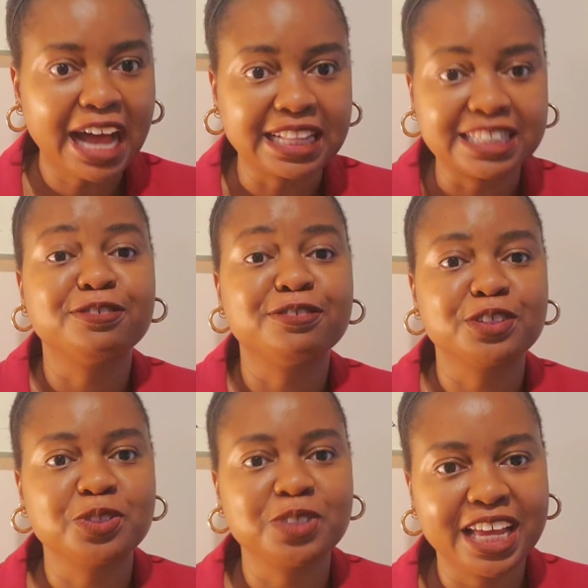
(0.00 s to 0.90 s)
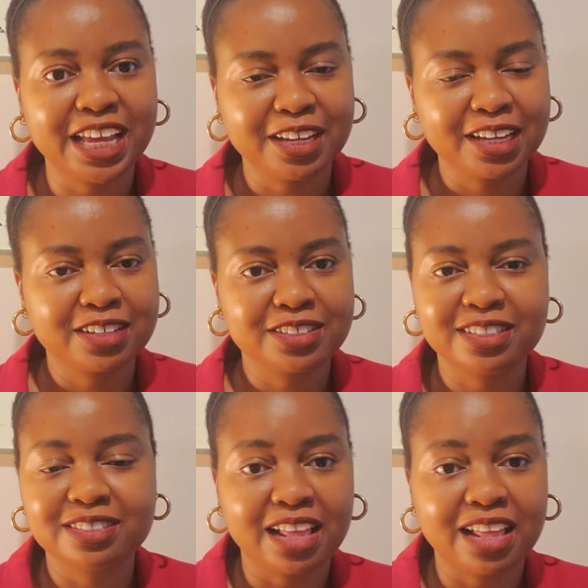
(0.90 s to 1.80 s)
At least for today, because
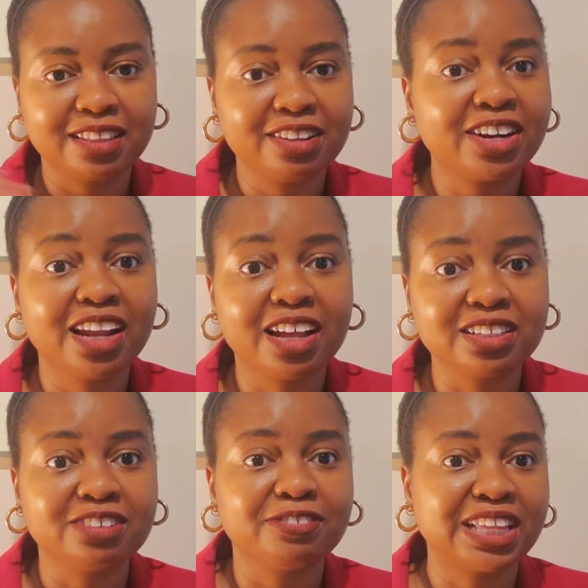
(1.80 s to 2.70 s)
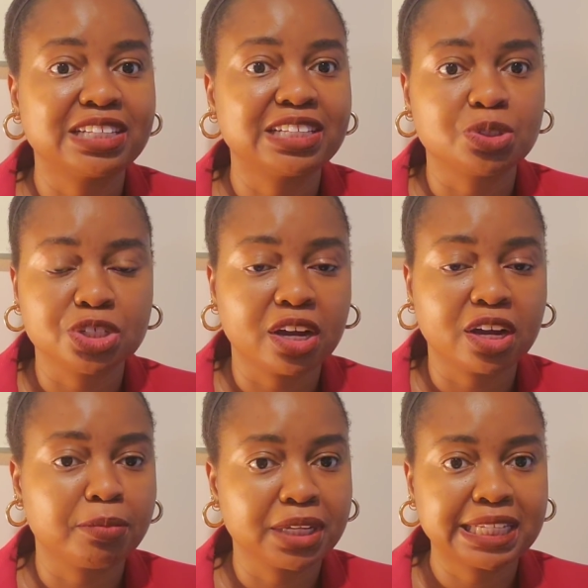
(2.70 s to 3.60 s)
there are a lot of things to
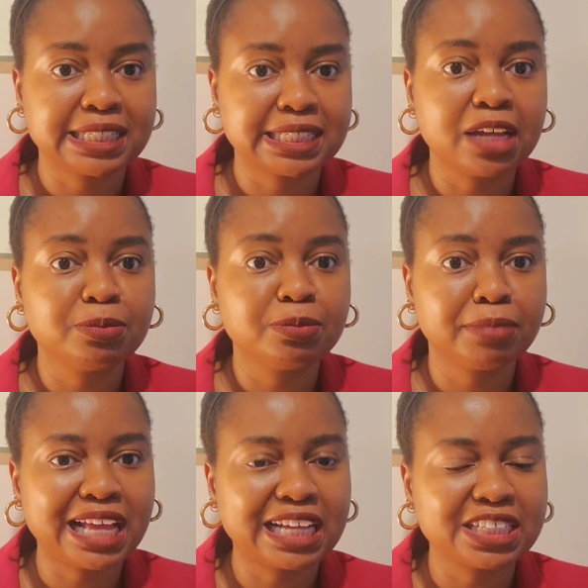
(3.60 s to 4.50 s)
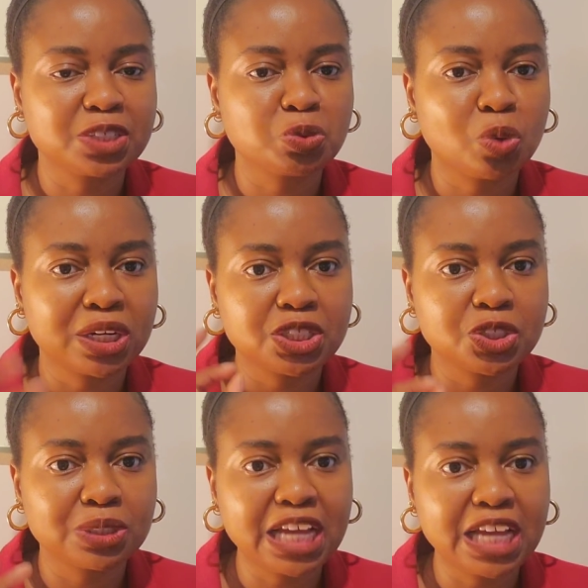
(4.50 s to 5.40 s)
talk about asylum, but I just wanted
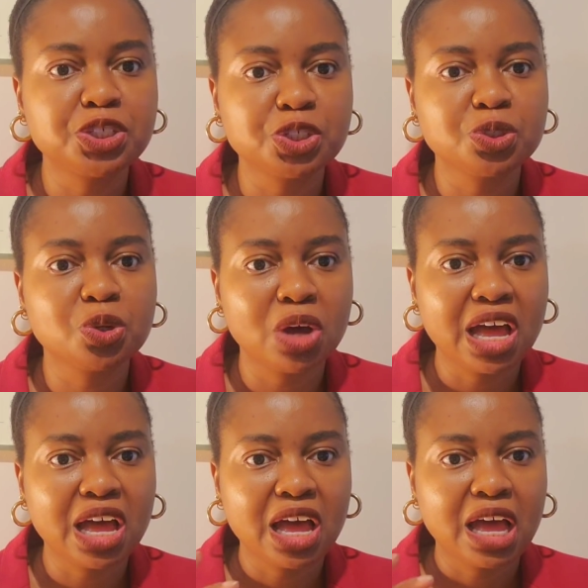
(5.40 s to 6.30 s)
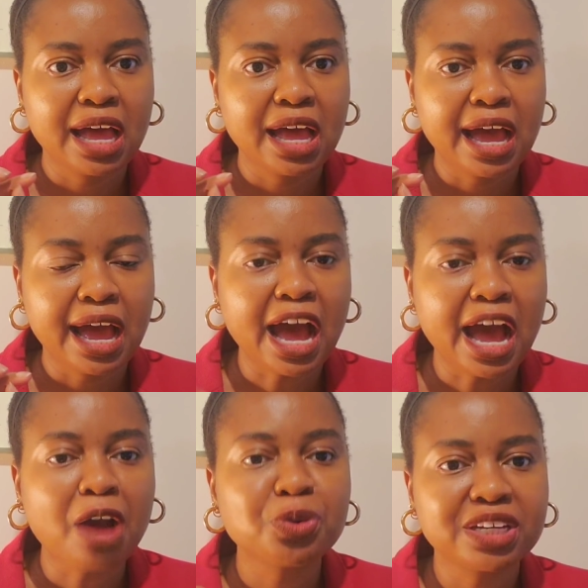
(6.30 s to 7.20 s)
to let you know
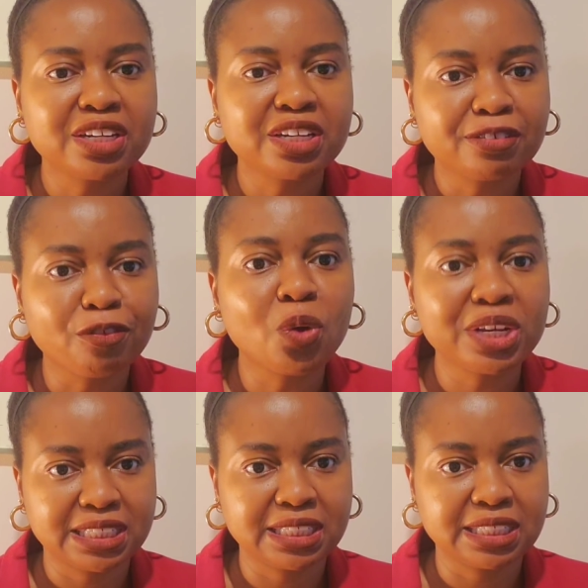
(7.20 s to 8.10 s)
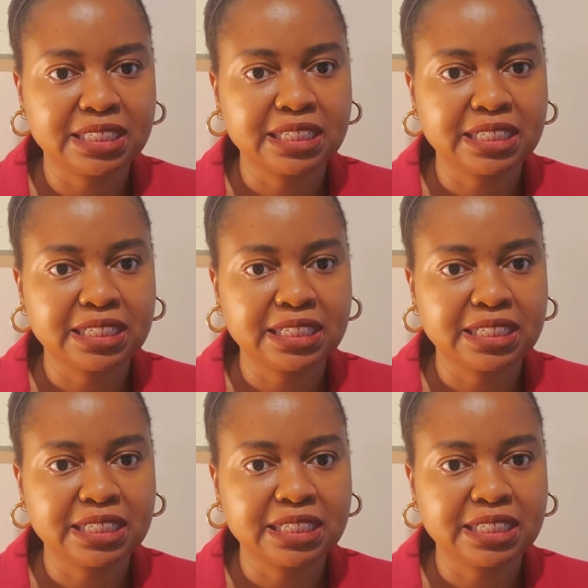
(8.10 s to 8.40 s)
how you can avoid it,